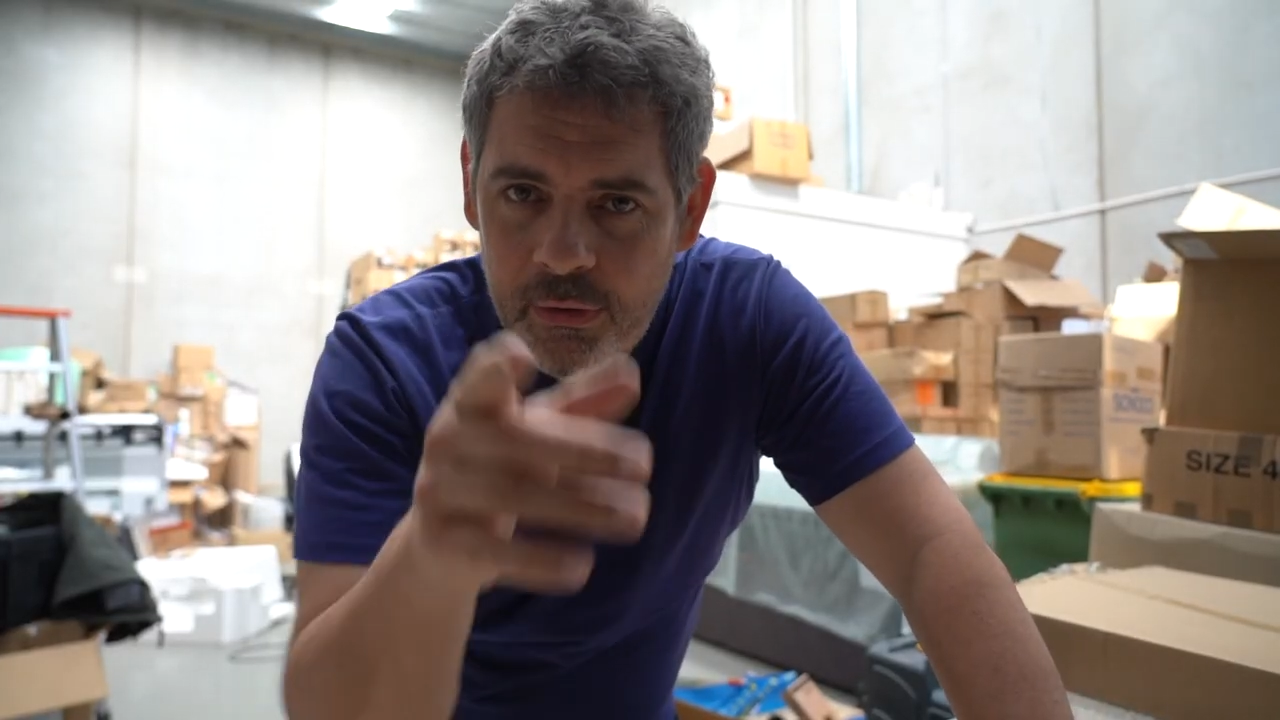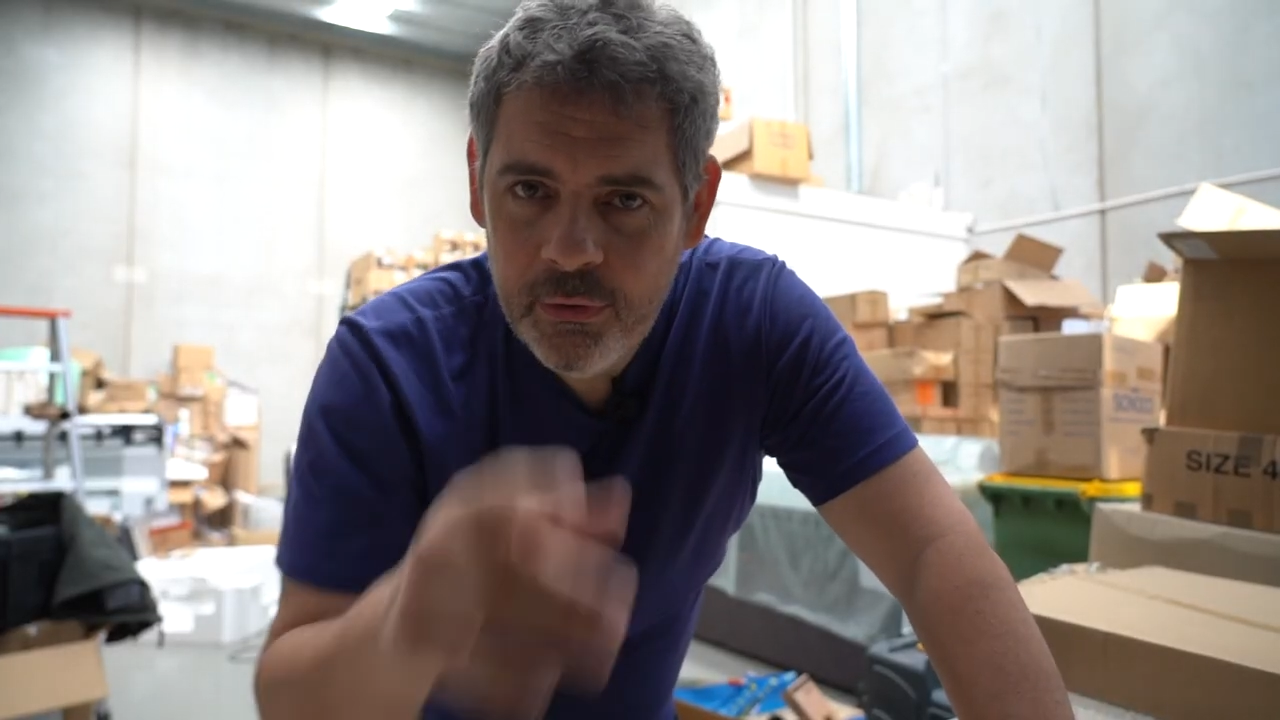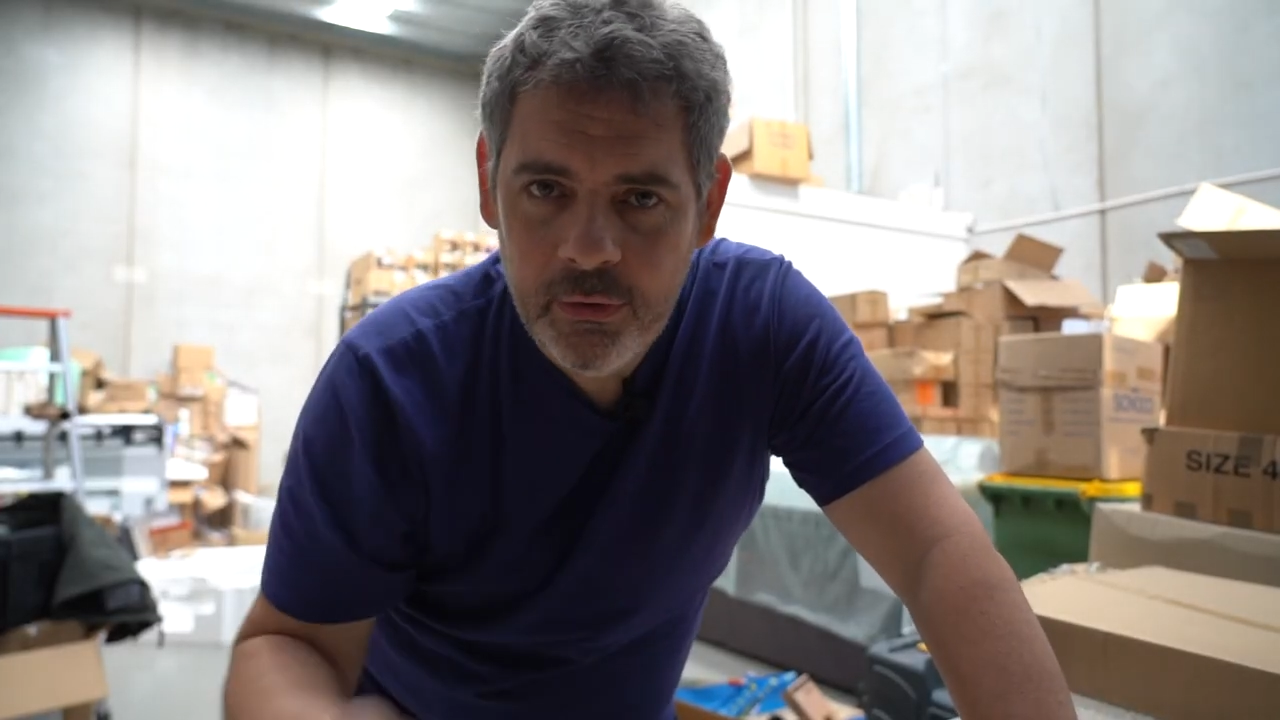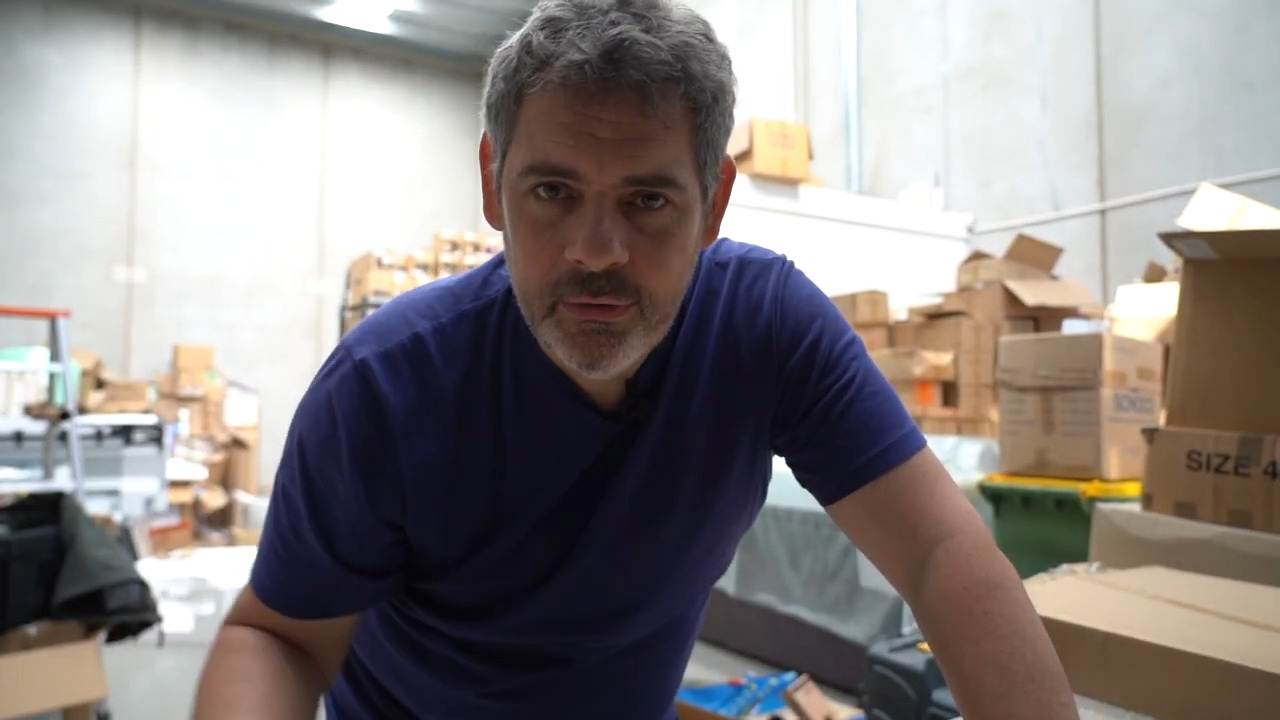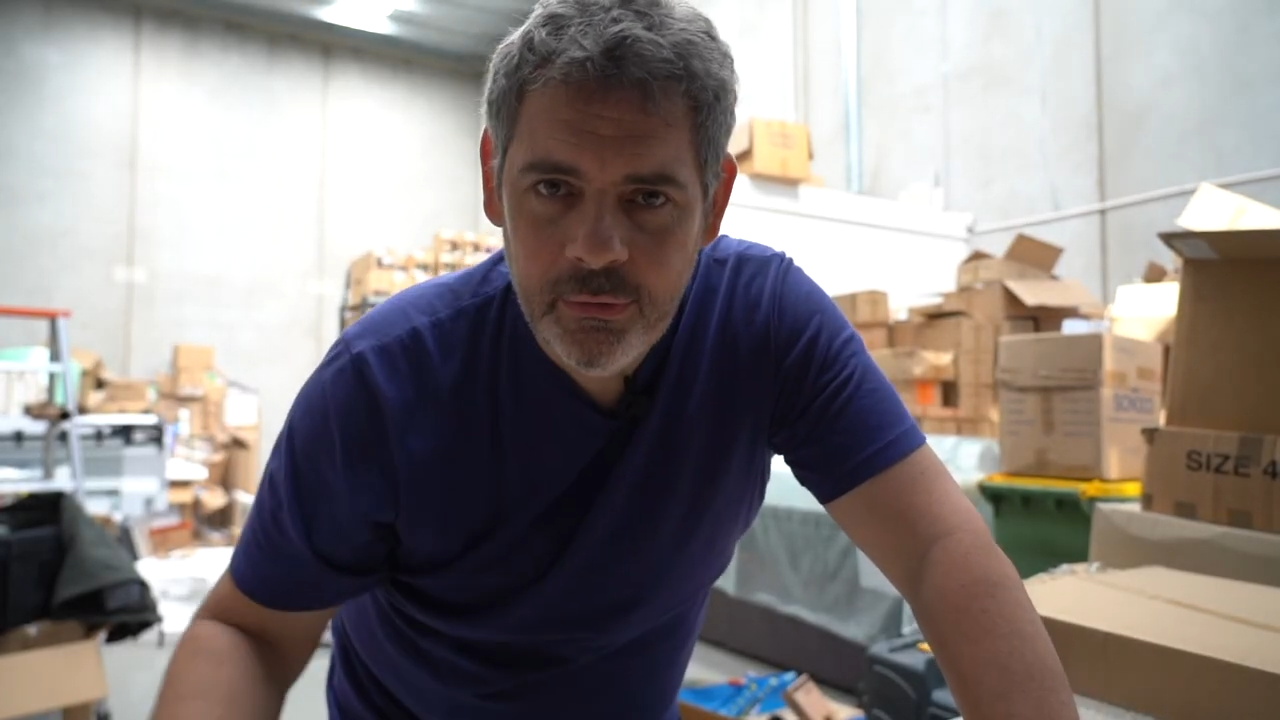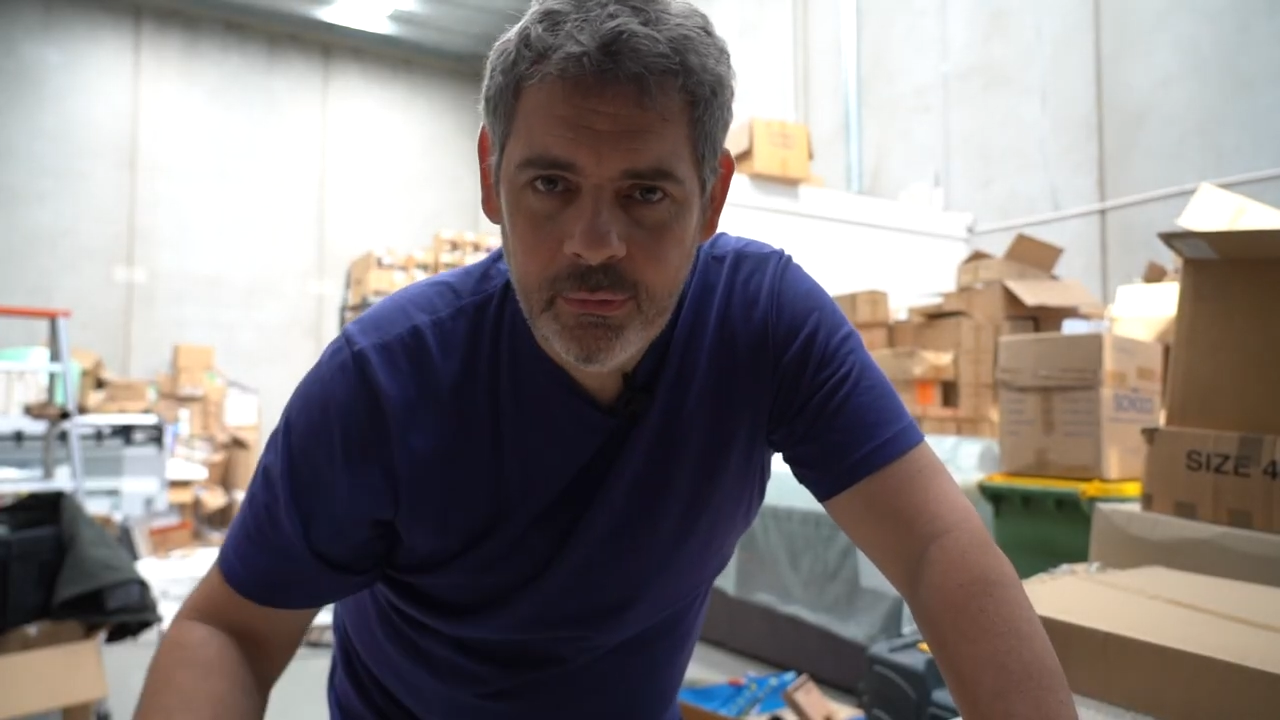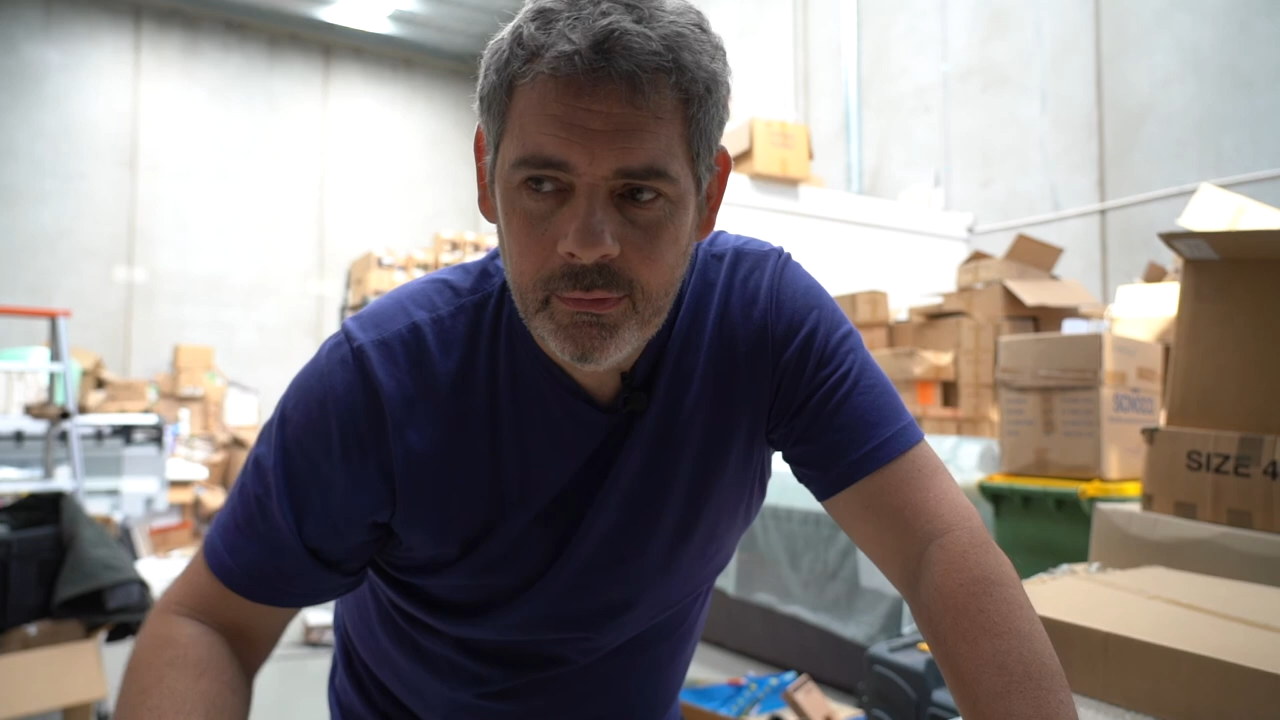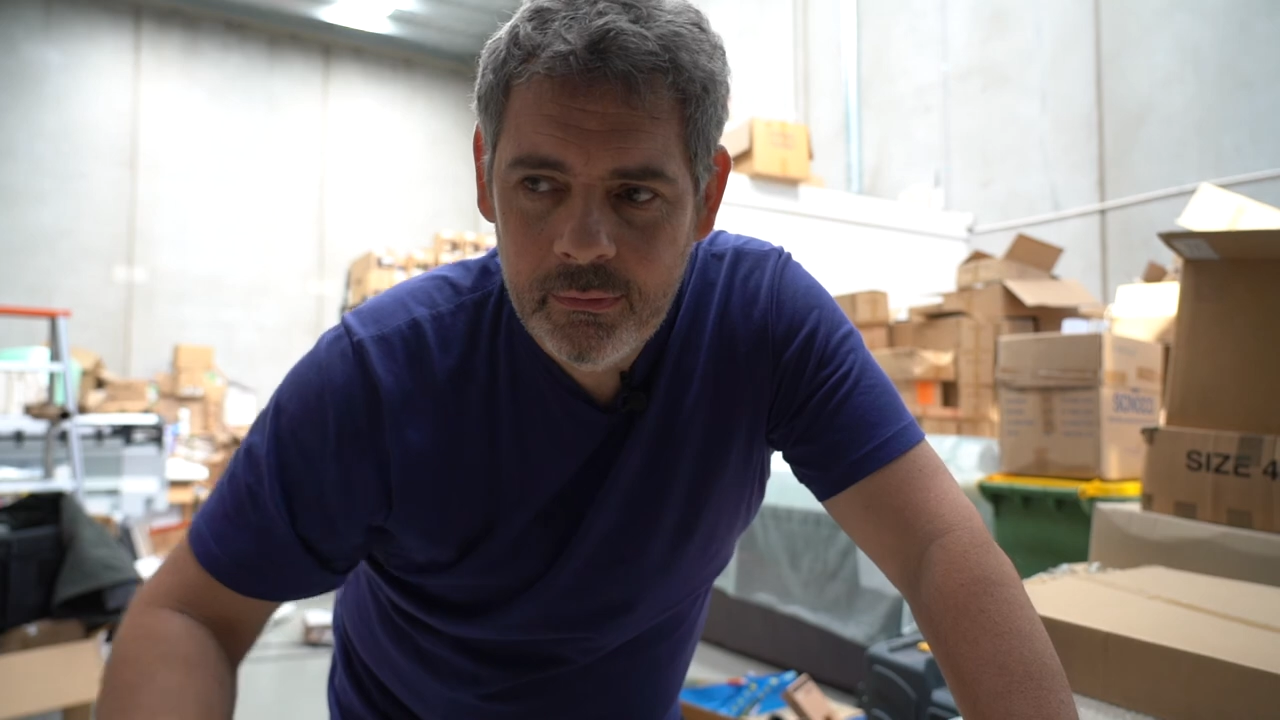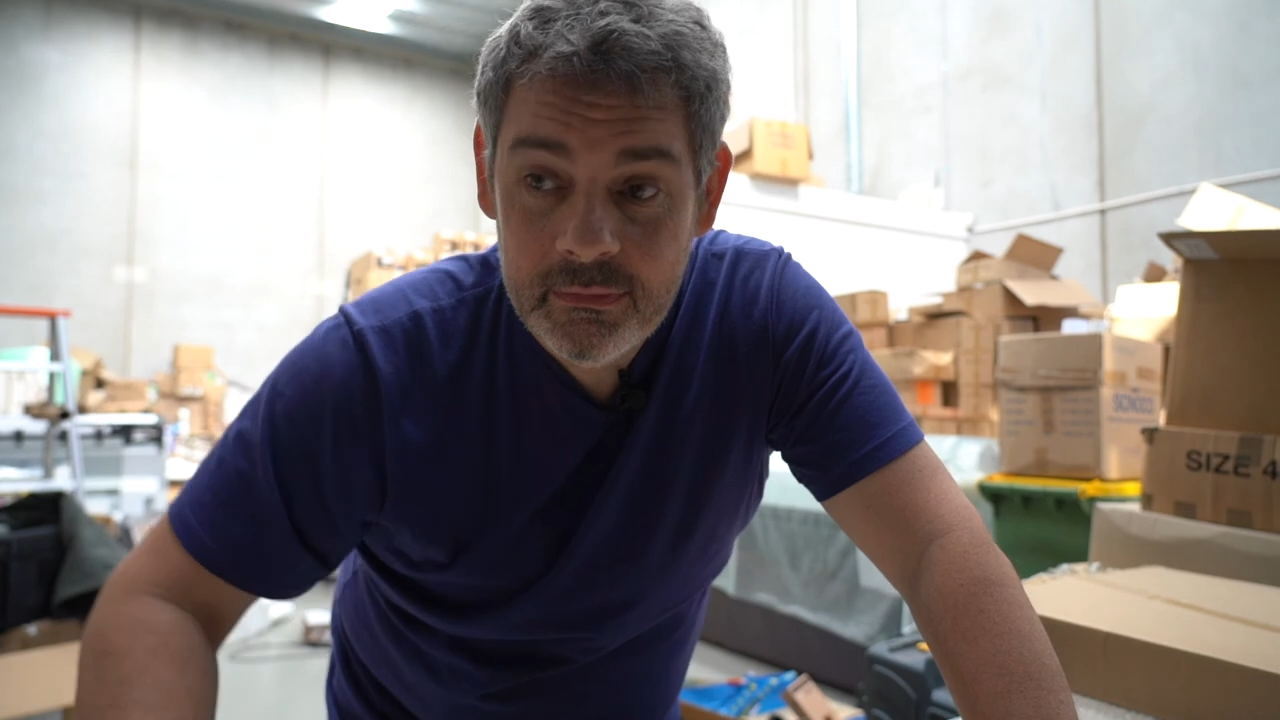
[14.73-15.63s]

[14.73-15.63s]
you got to do